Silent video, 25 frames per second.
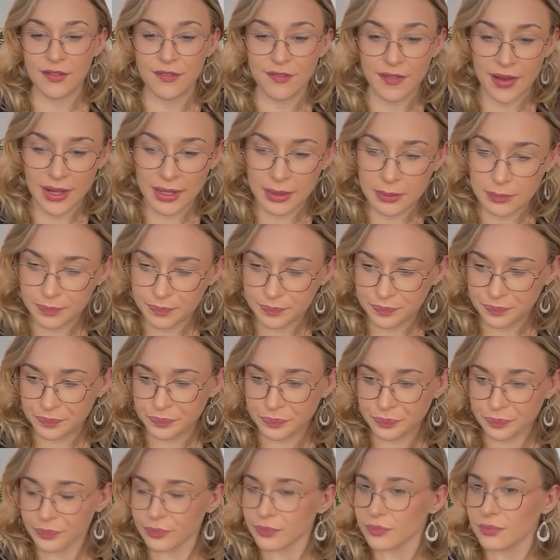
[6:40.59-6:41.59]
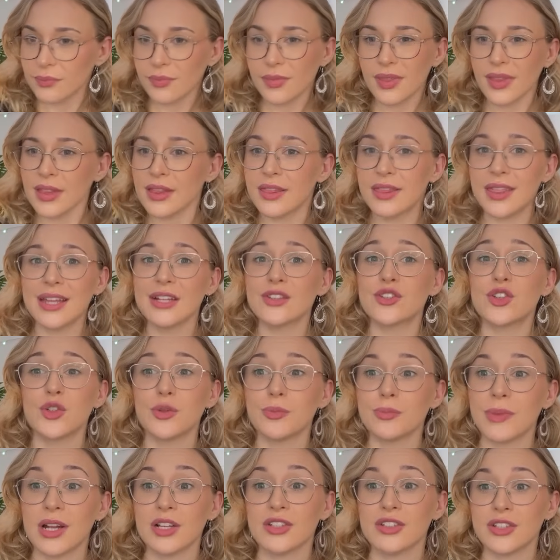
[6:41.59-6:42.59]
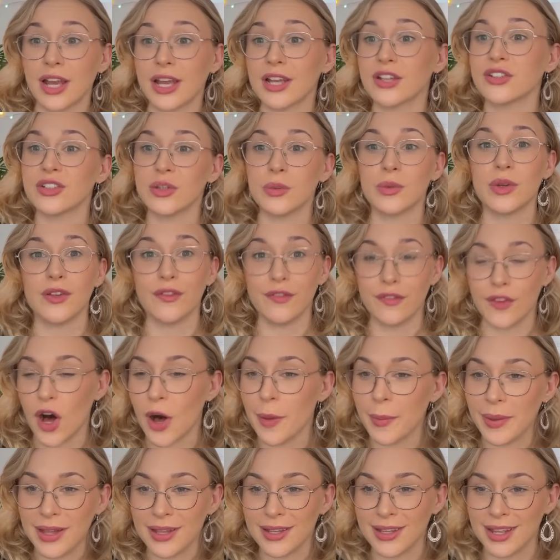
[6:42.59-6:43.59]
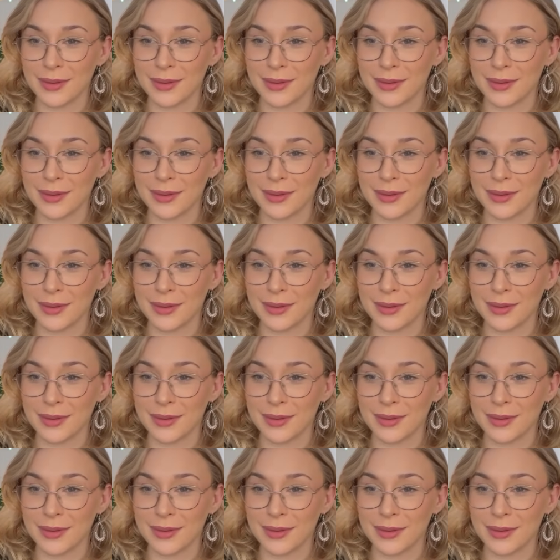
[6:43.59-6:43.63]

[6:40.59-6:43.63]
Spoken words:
if I think too much, I actually want to vomit.